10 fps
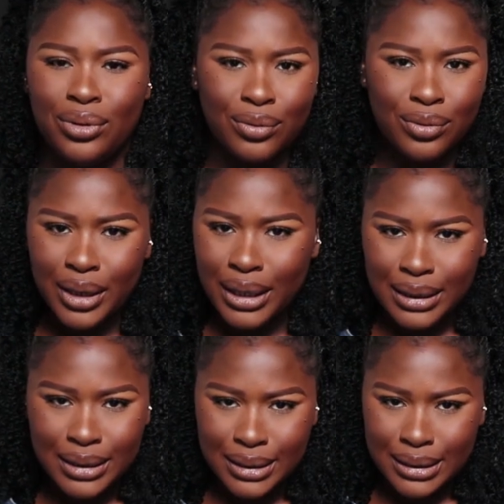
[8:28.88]
You will not
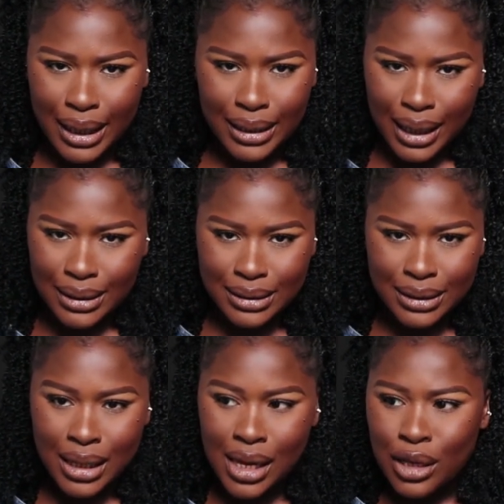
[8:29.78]
hear things like that.
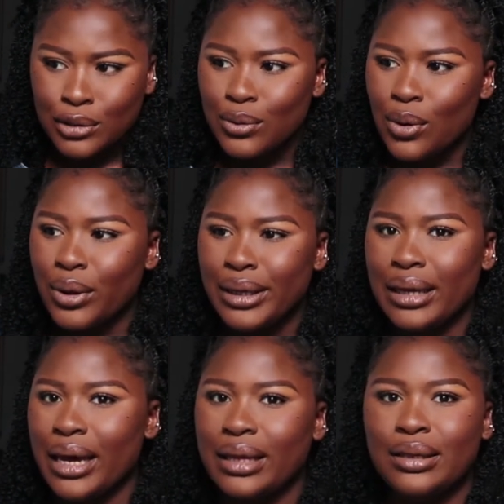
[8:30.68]
So
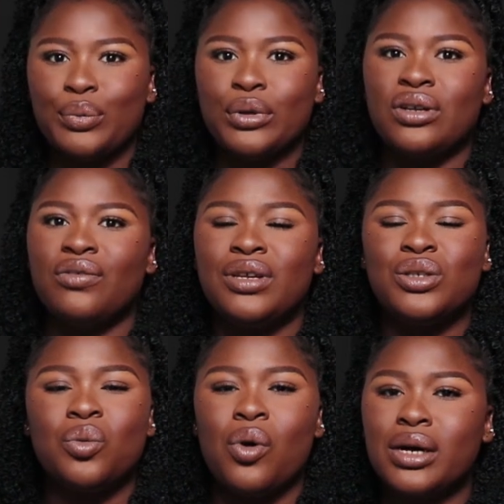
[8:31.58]
here, the post
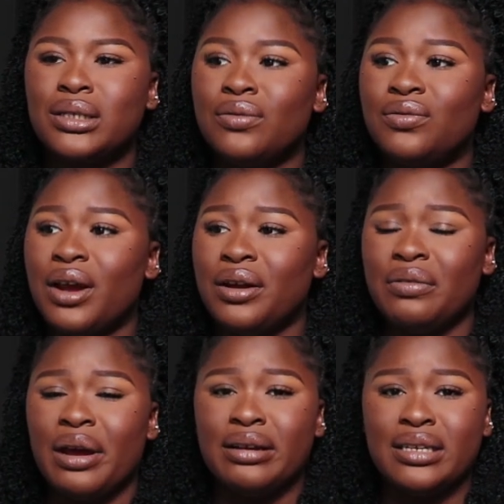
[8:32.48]
office works
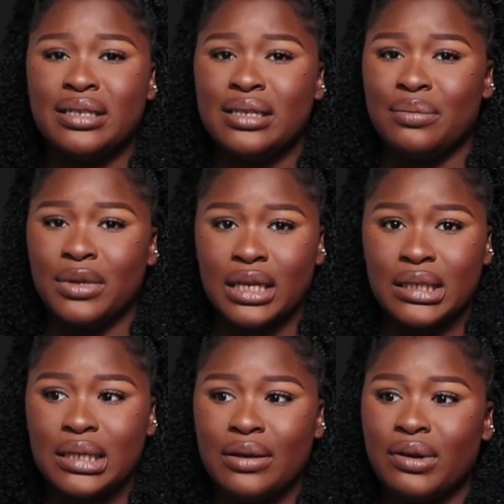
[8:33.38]
very
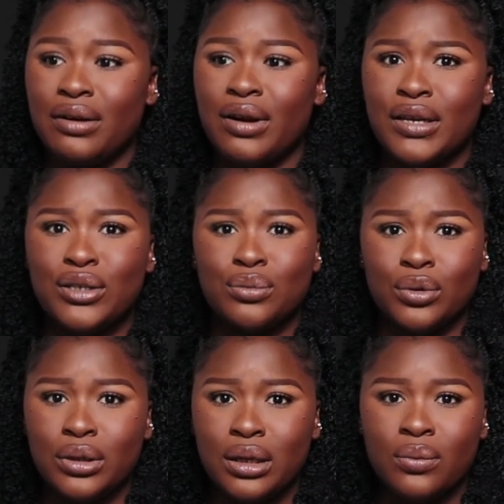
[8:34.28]
seamlessly, very
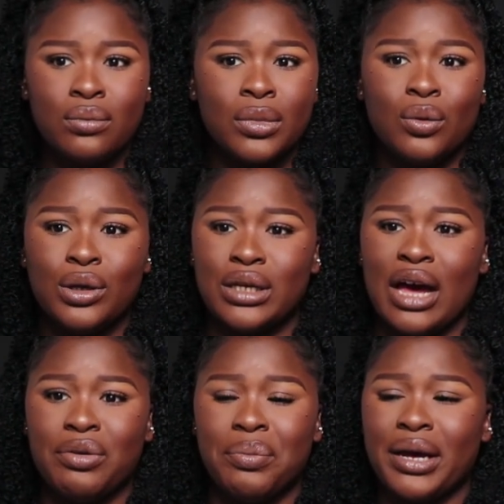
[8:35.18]
smoothly. Once you
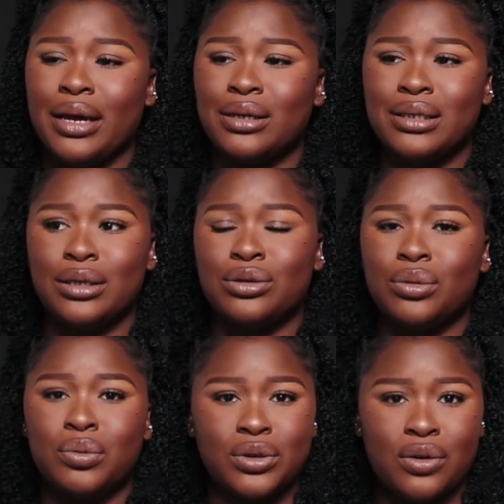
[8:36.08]
have a package, just take it to
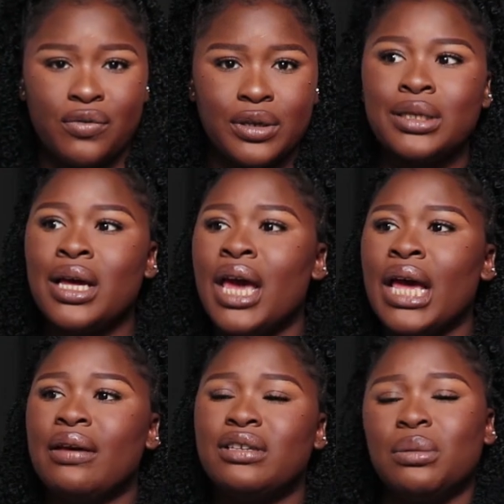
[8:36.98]
the post office.
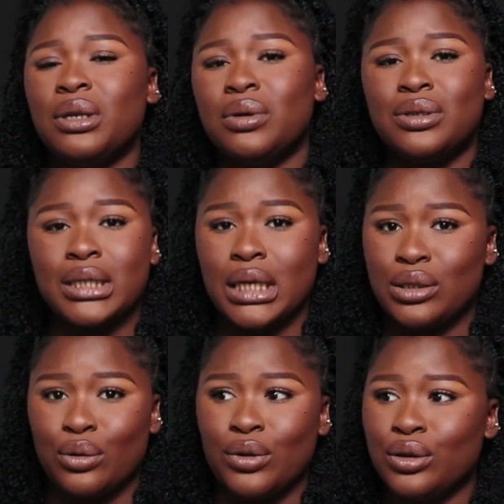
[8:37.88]
If somebody wants to send
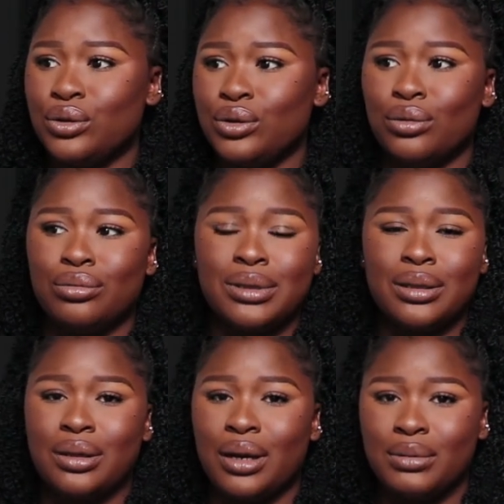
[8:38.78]
something to you,
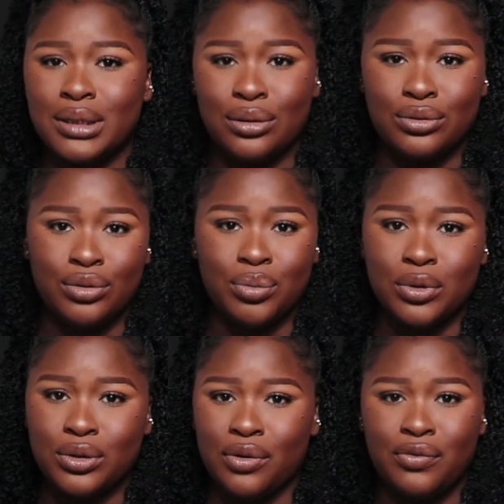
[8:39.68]
tell them to send it to the
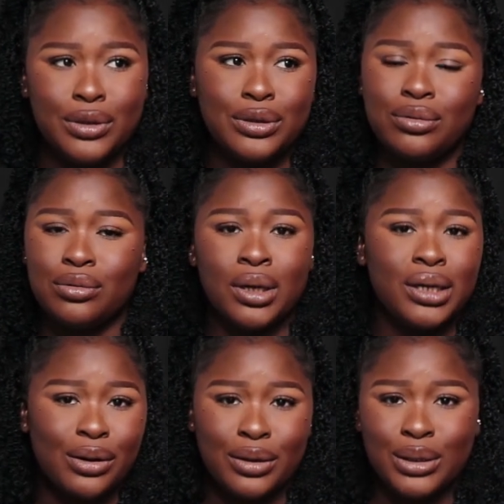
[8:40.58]
post office.
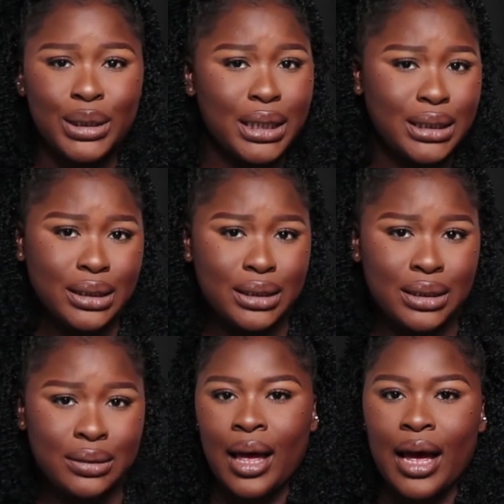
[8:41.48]
You're going to get
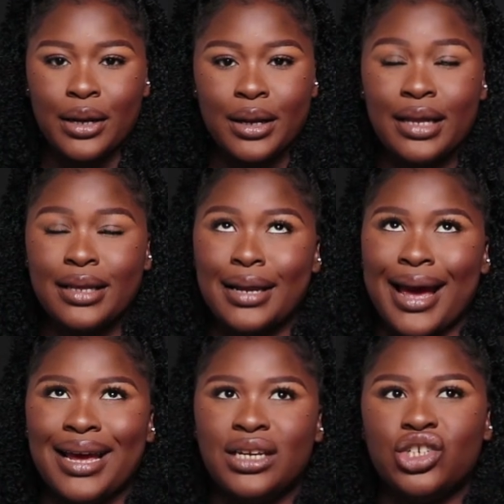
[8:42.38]
it. Another thing
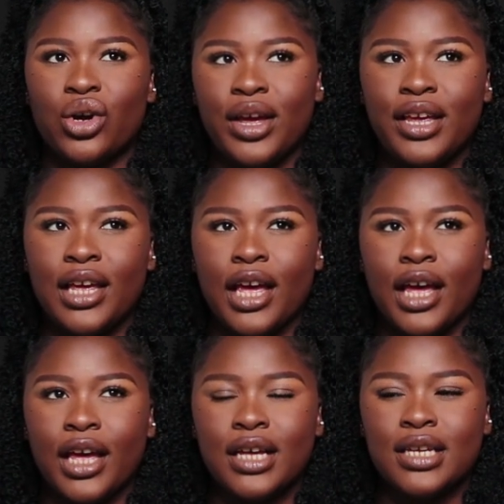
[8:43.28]
I enjoy
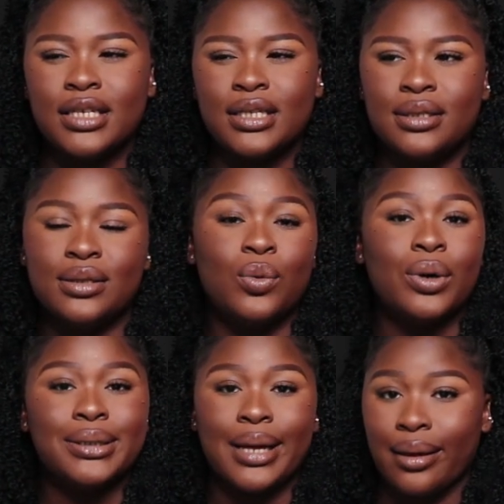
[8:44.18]
here is the
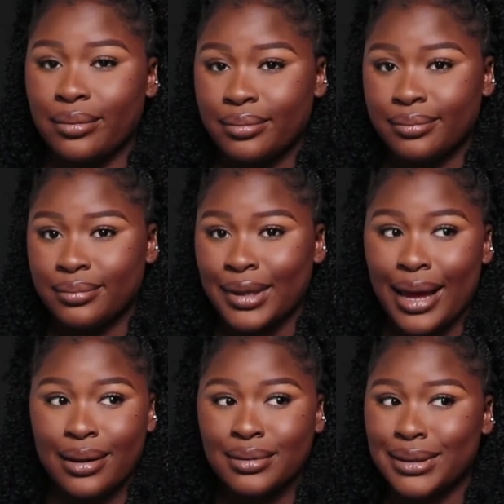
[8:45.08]
water.
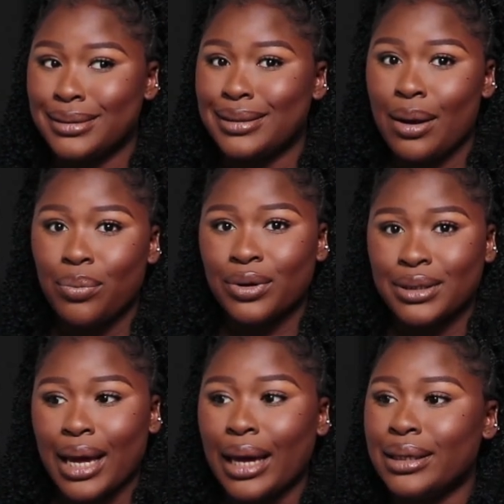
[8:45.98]
Like, the tap
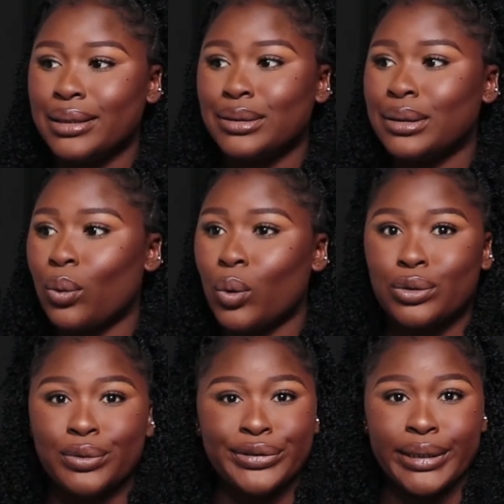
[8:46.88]
water is
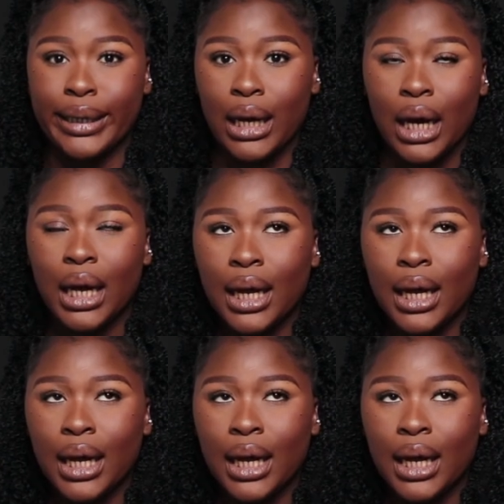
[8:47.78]
what we drink.